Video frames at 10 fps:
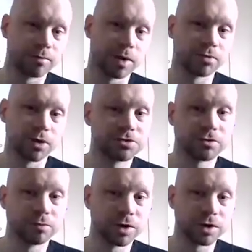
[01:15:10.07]
my price
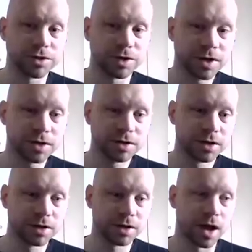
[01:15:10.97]
from what it's at.
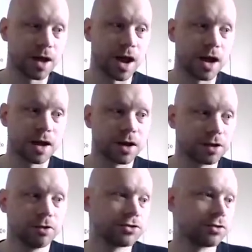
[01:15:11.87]
I got
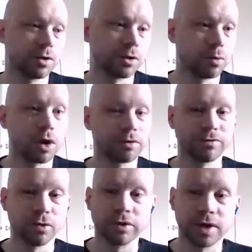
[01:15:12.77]
closer to what I wanted
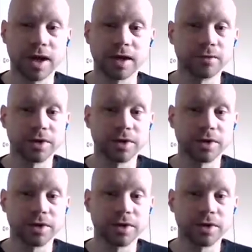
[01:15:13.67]
for it anyway,